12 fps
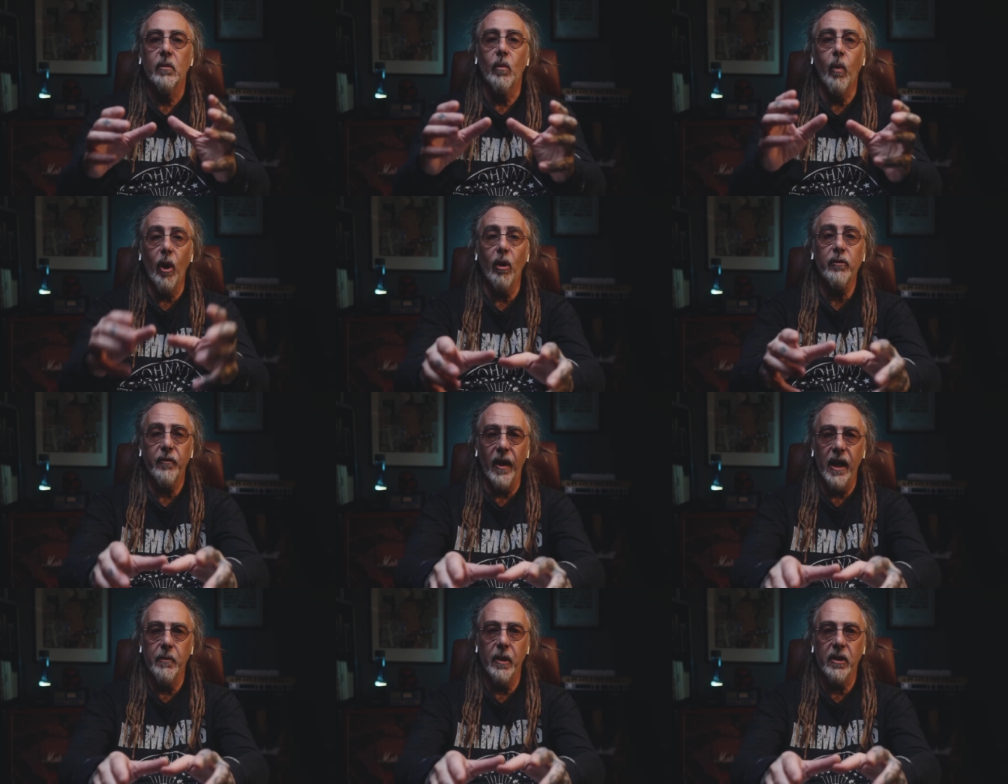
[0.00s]
World
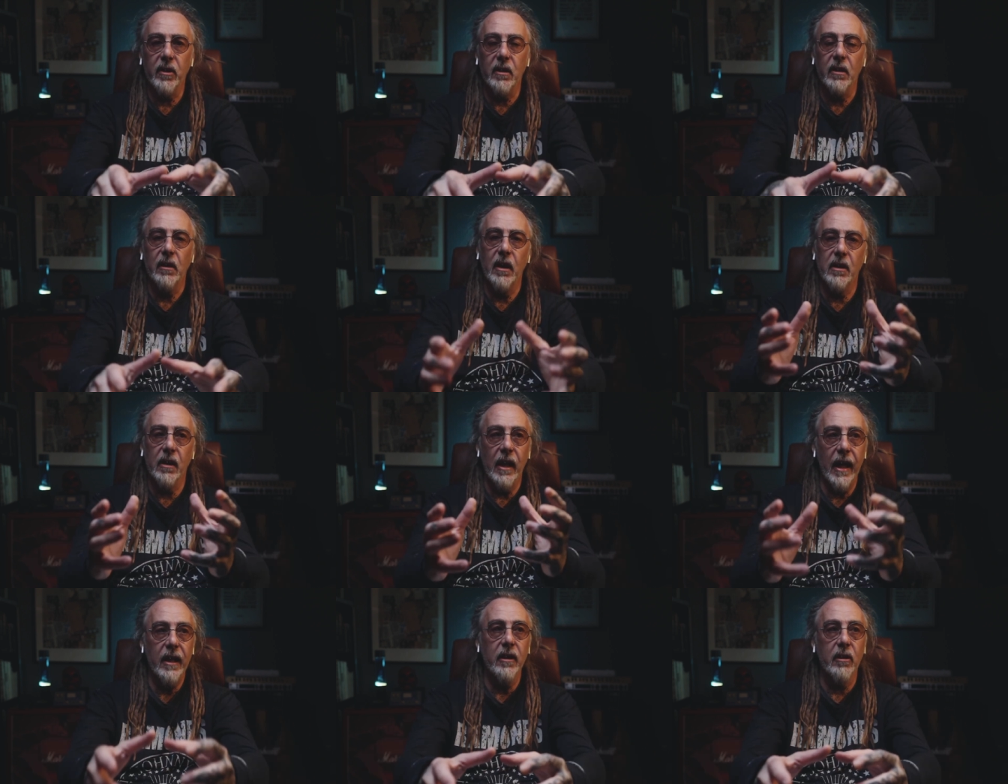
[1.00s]
Famous is an
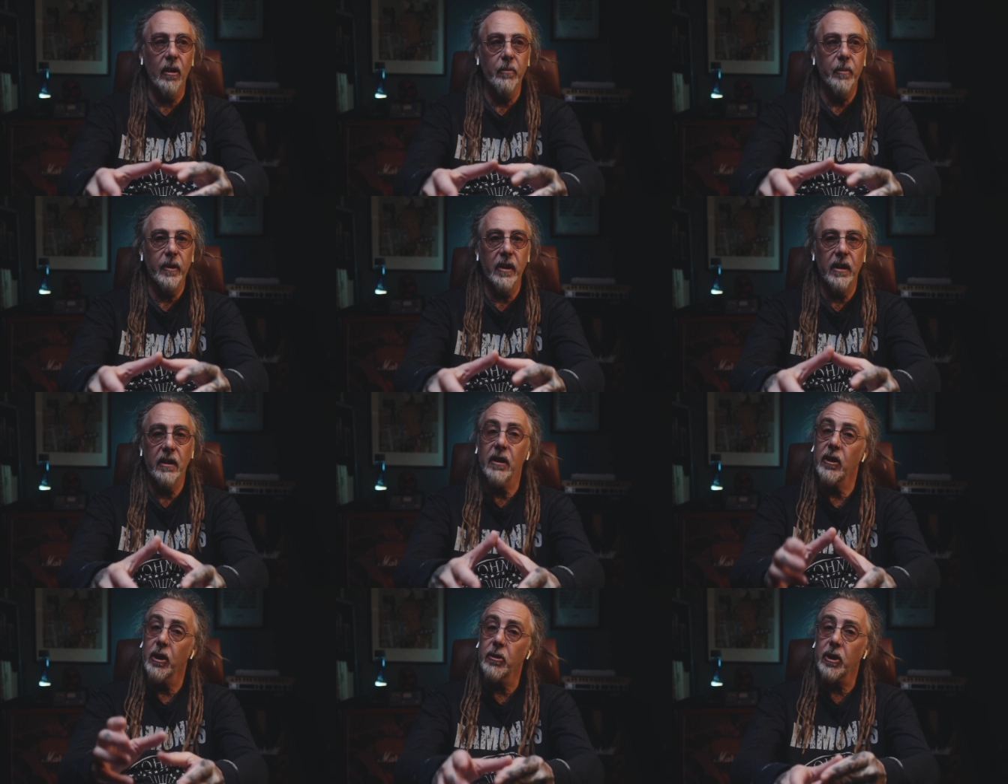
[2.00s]
ink company
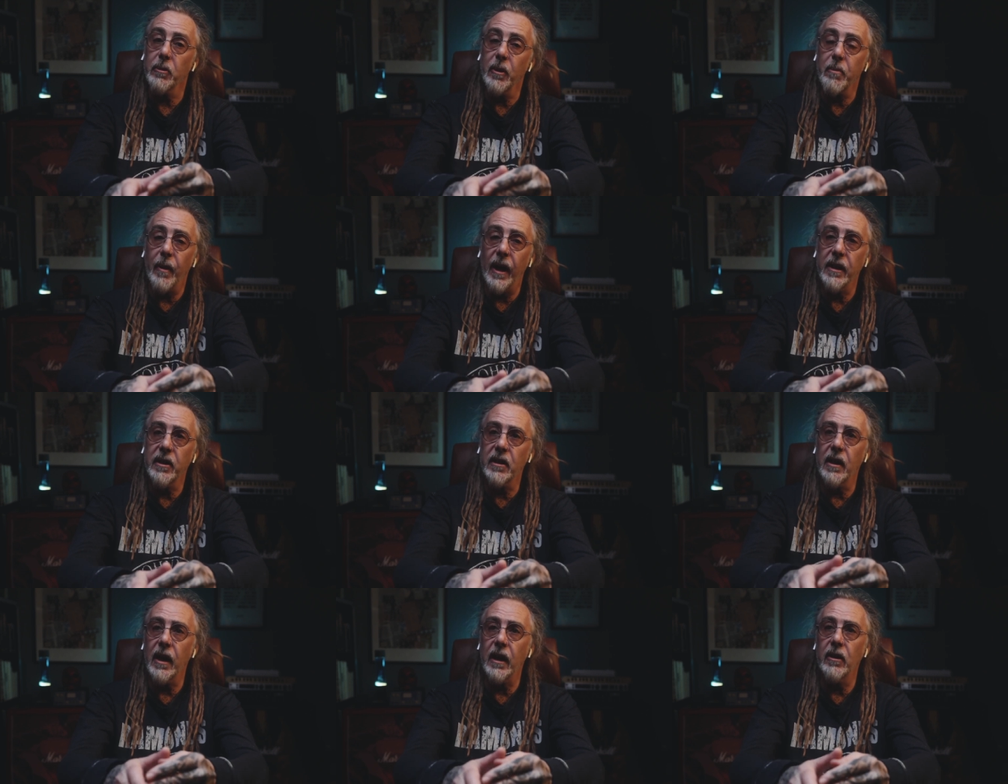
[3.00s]
that used to be
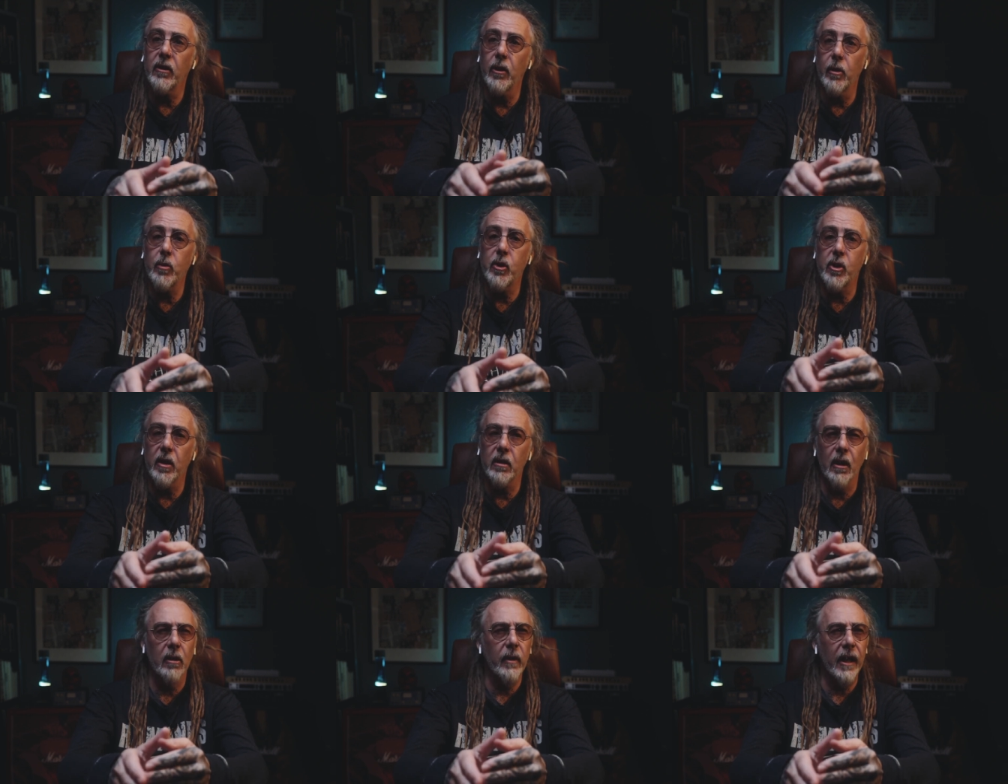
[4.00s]
based in
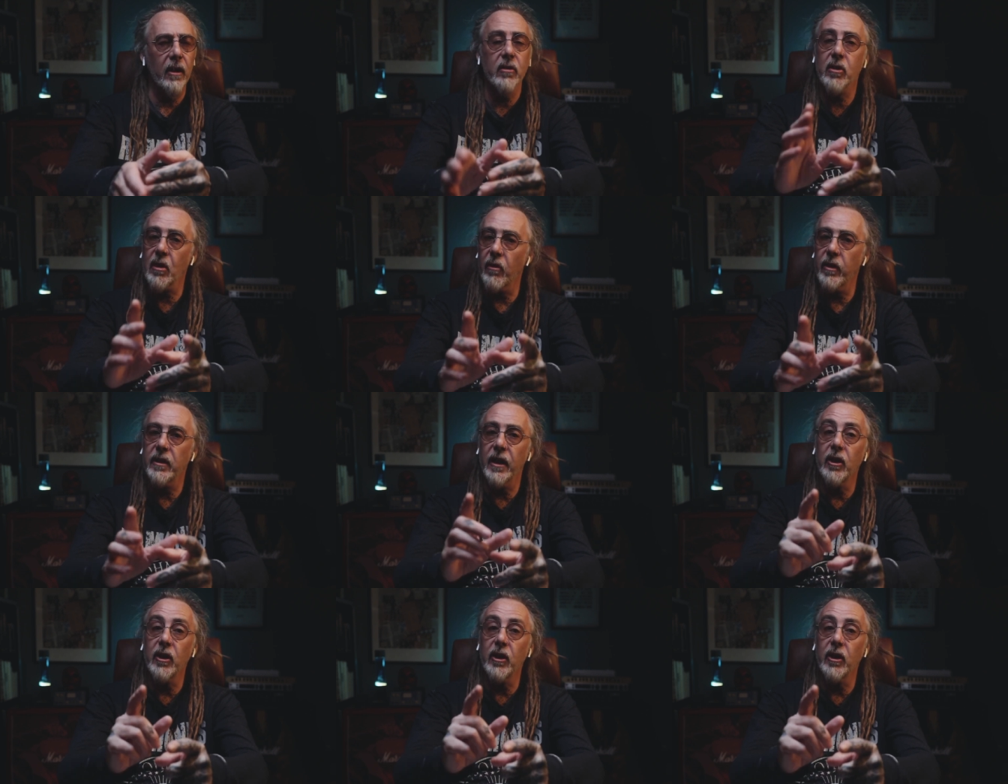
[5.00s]
that